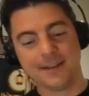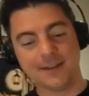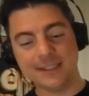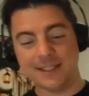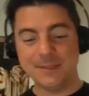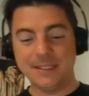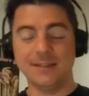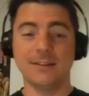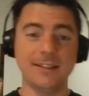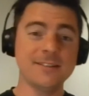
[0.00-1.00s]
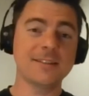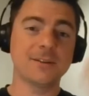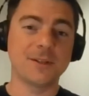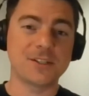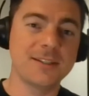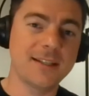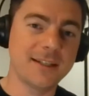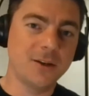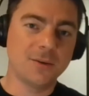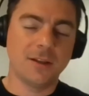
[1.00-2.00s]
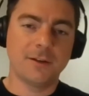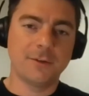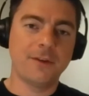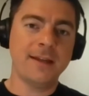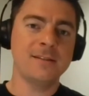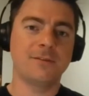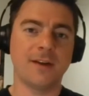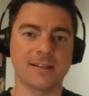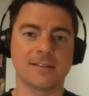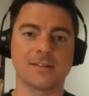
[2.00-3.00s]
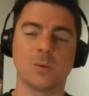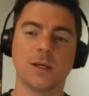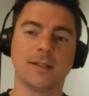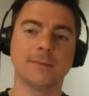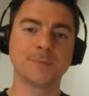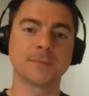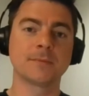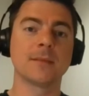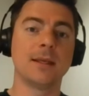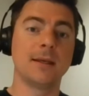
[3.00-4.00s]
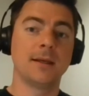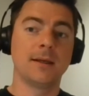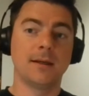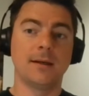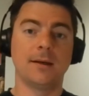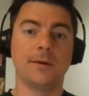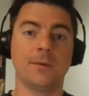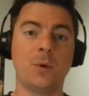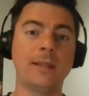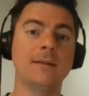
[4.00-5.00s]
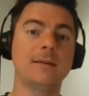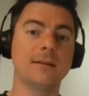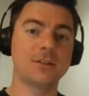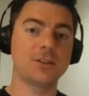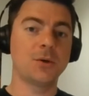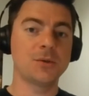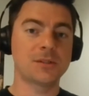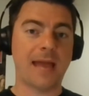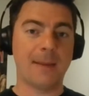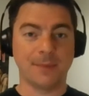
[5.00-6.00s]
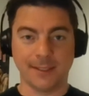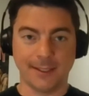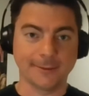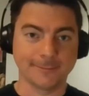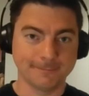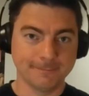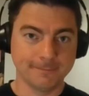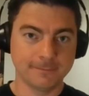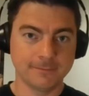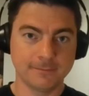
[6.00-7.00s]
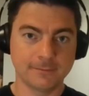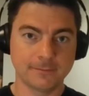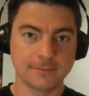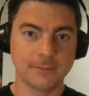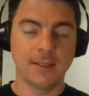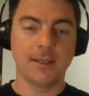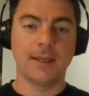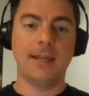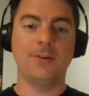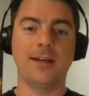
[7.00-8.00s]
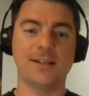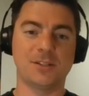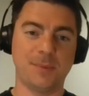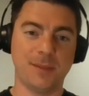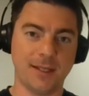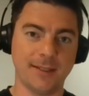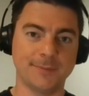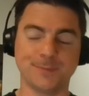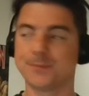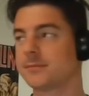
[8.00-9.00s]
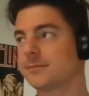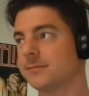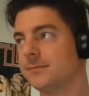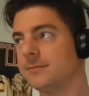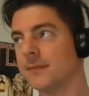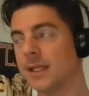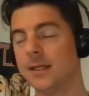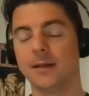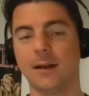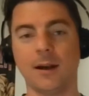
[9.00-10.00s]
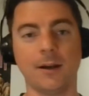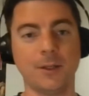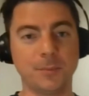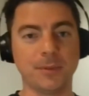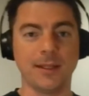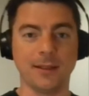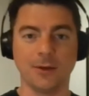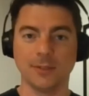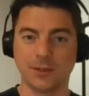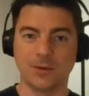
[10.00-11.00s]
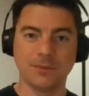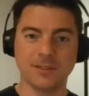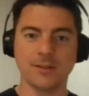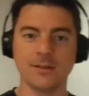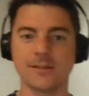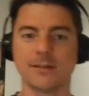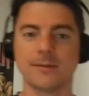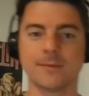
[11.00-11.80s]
Well, I mean, here's a question that I know a lot of fans have asked as well. When the shows happen again, and you guys are playing, are you playing only Crypta songs?